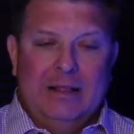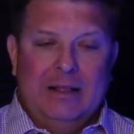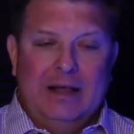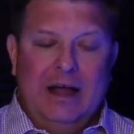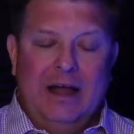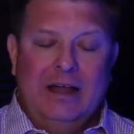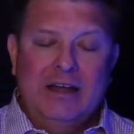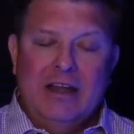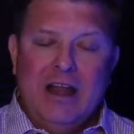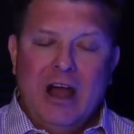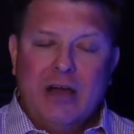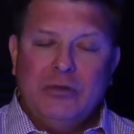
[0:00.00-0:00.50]

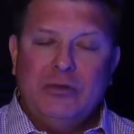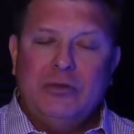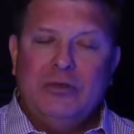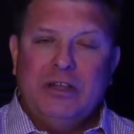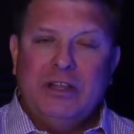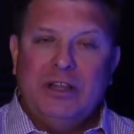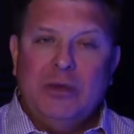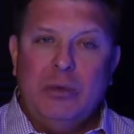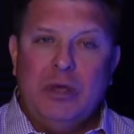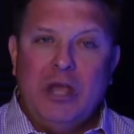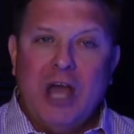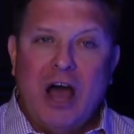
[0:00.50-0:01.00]
Another thing
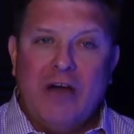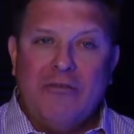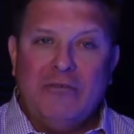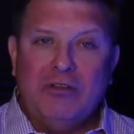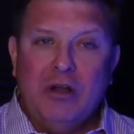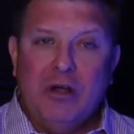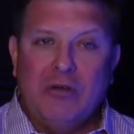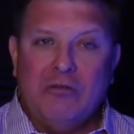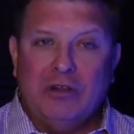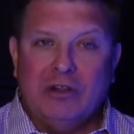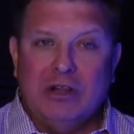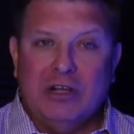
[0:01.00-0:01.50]
that we often
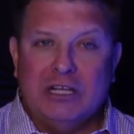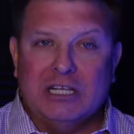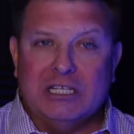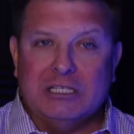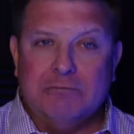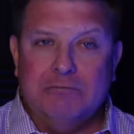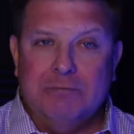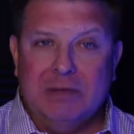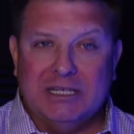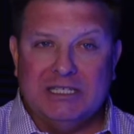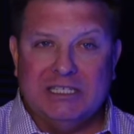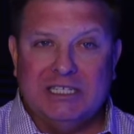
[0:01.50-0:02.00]
overlook as
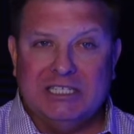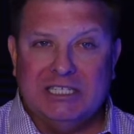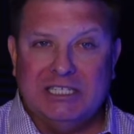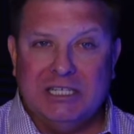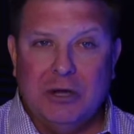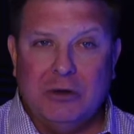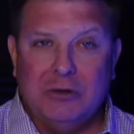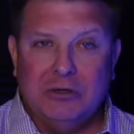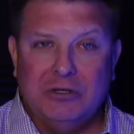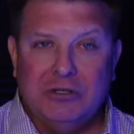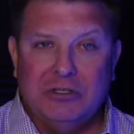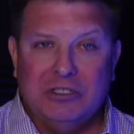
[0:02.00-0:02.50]
business
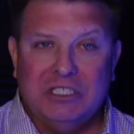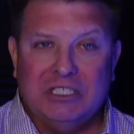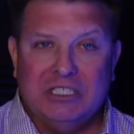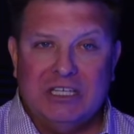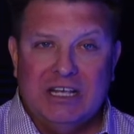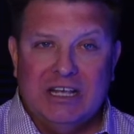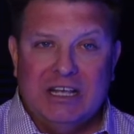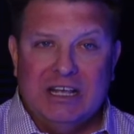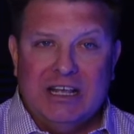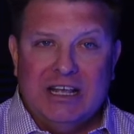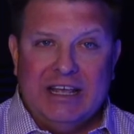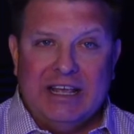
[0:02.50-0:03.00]
owners
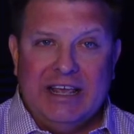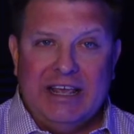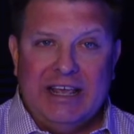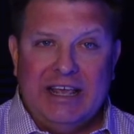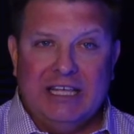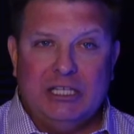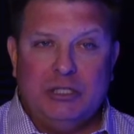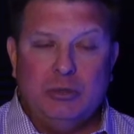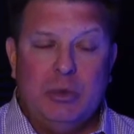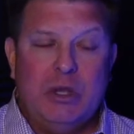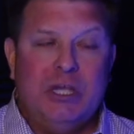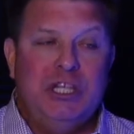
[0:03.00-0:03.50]

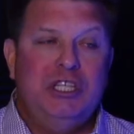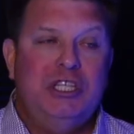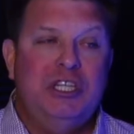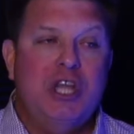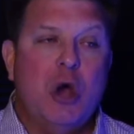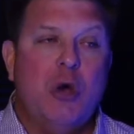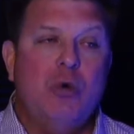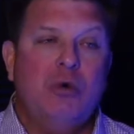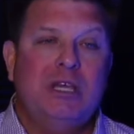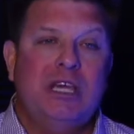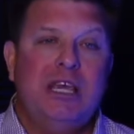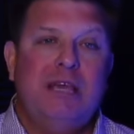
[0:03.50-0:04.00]
is, we
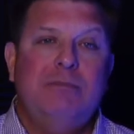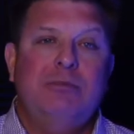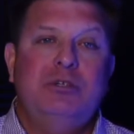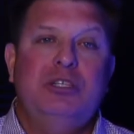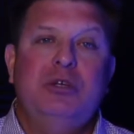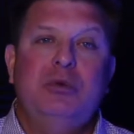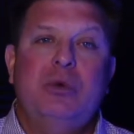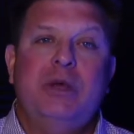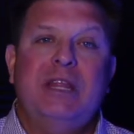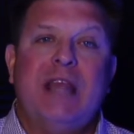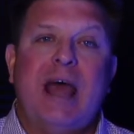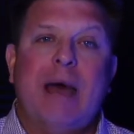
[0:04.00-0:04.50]
don't keep
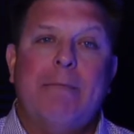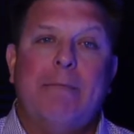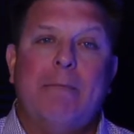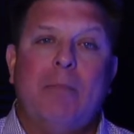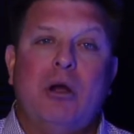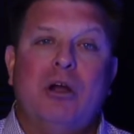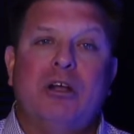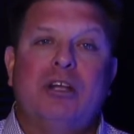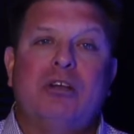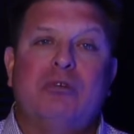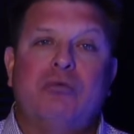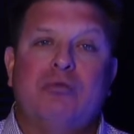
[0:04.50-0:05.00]
doing that
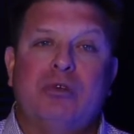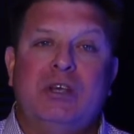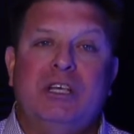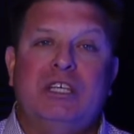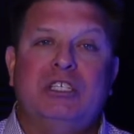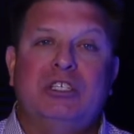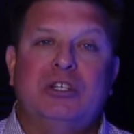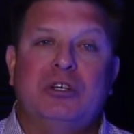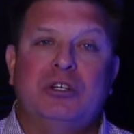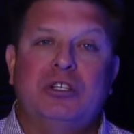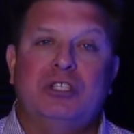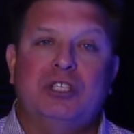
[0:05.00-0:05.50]
market
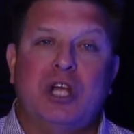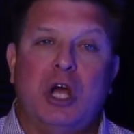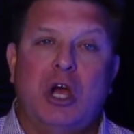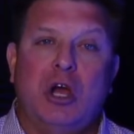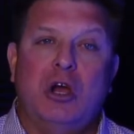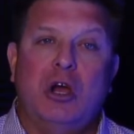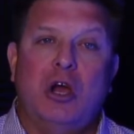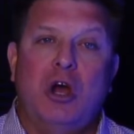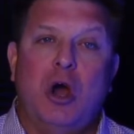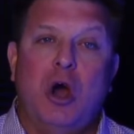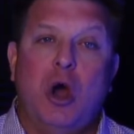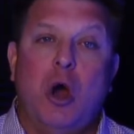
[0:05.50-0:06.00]
research
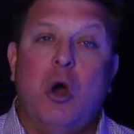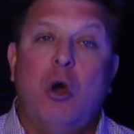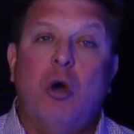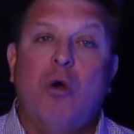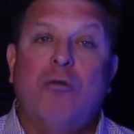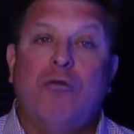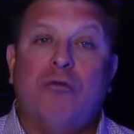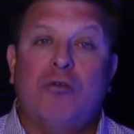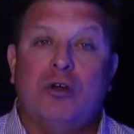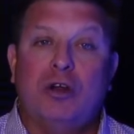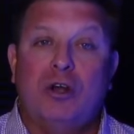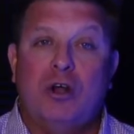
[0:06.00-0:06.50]

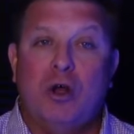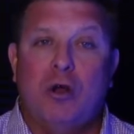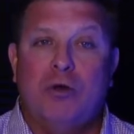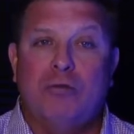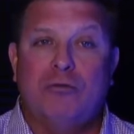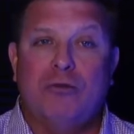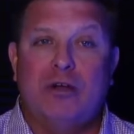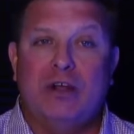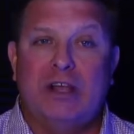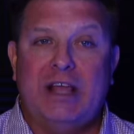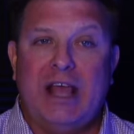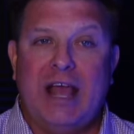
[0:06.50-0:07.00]
over and
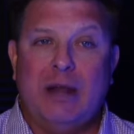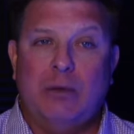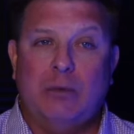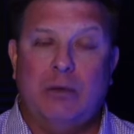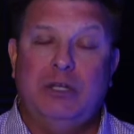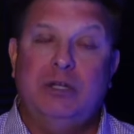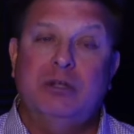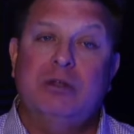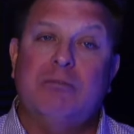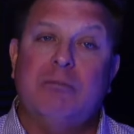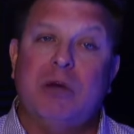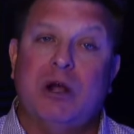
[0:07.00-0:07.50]
over again. We
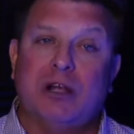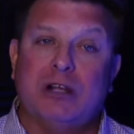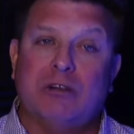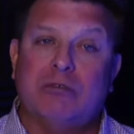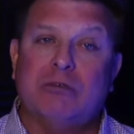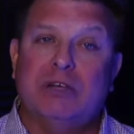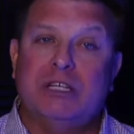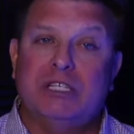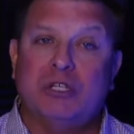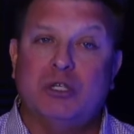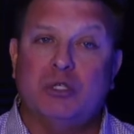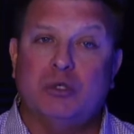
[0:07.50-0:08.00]
do the market
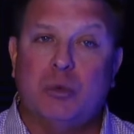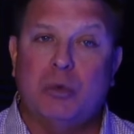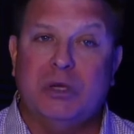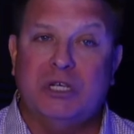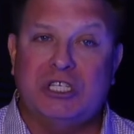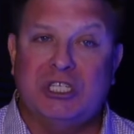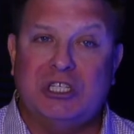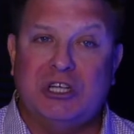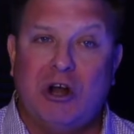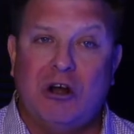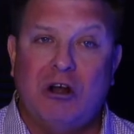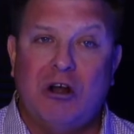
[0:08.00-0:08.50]
research when we
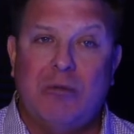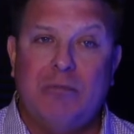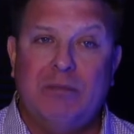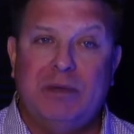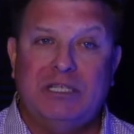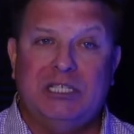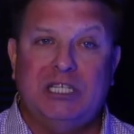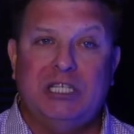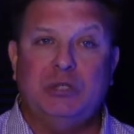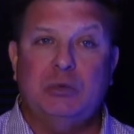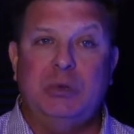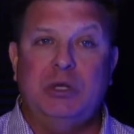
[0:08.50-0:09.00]
start our
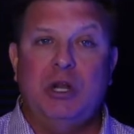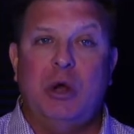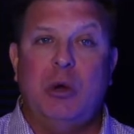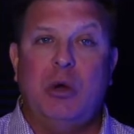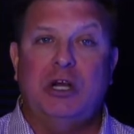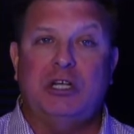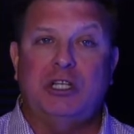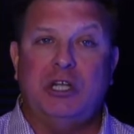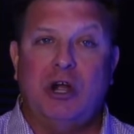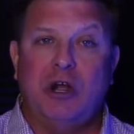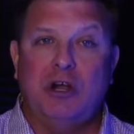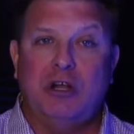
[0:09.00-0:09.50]
business. We know our
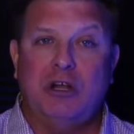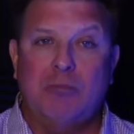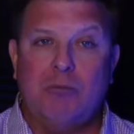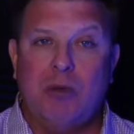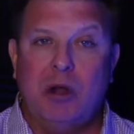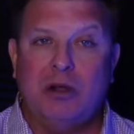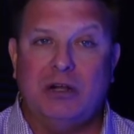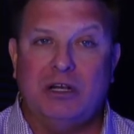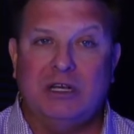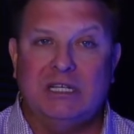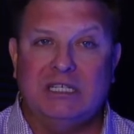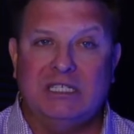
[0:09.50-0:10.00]
target
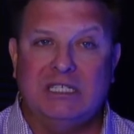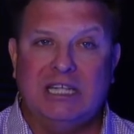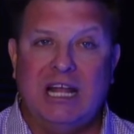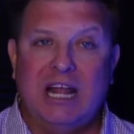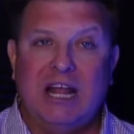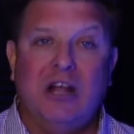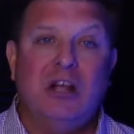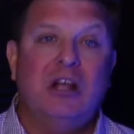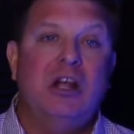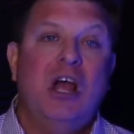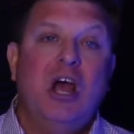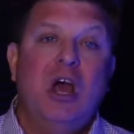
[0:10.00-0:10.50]
market is
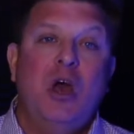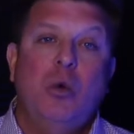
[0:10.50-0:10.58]
there.